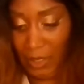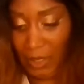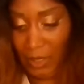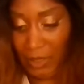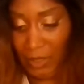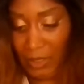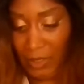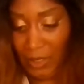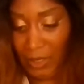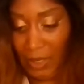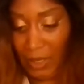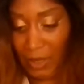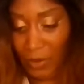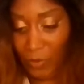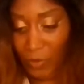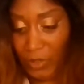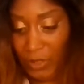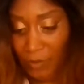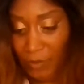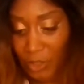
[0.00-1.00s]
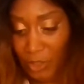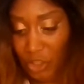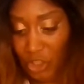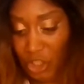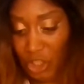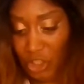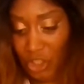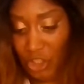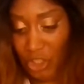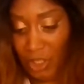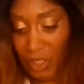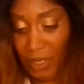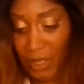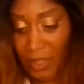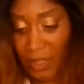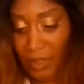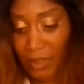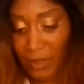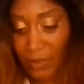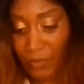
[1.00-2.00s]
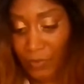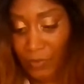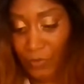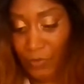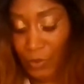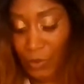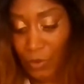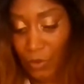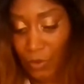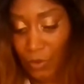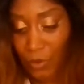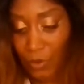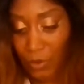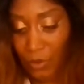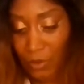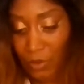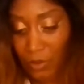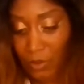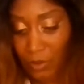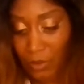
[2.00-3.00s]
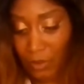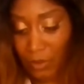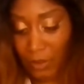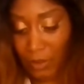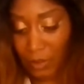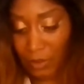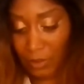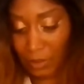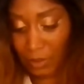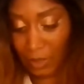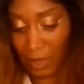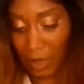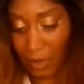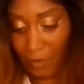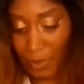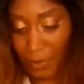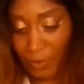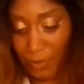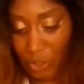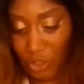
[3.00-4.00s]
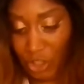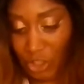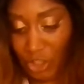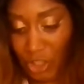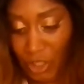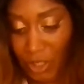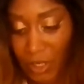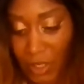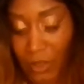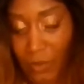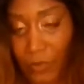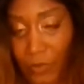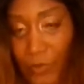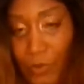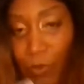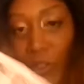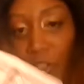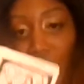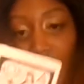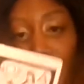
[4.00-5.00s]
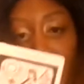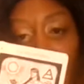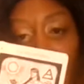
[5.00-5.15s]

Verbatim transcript: okay. Yeah, with the Magician and the Fool. This is um the Magician and the Foolish